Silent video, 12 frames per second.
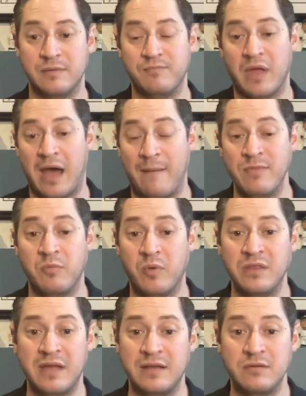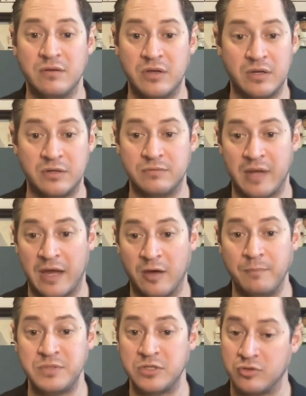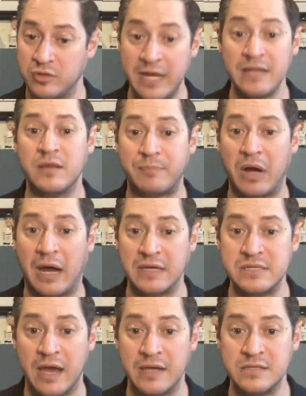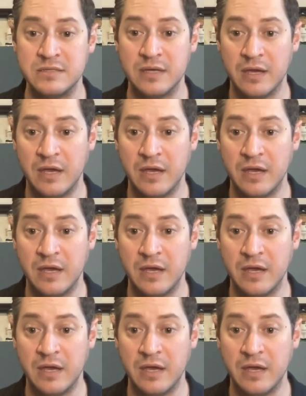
I'm the one that helps create the process.